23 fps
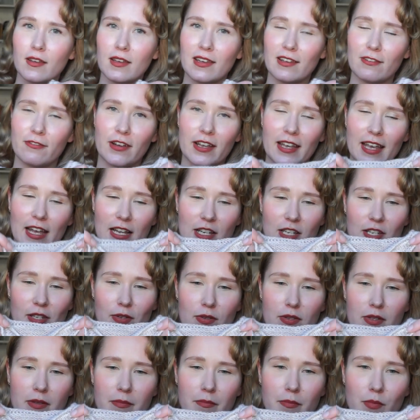if I get to
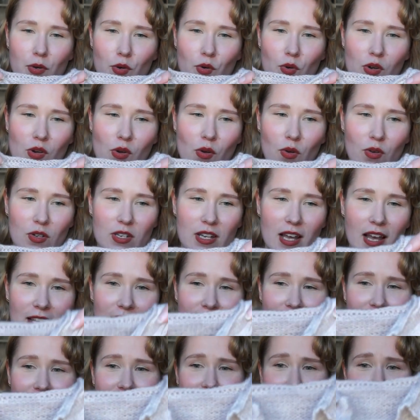use them or not. I
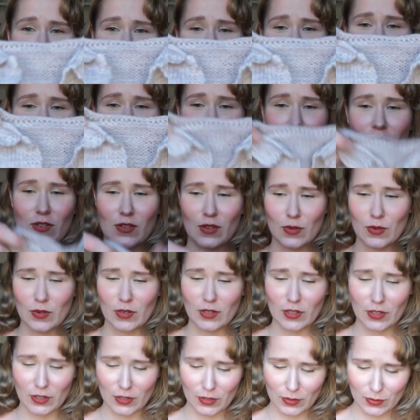think this is so
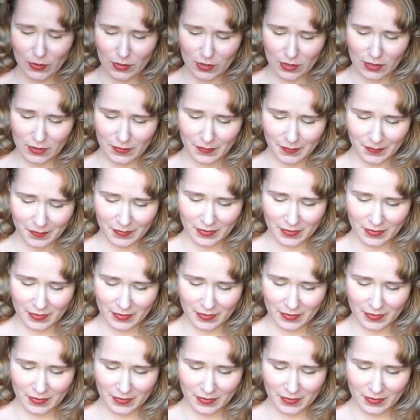cute.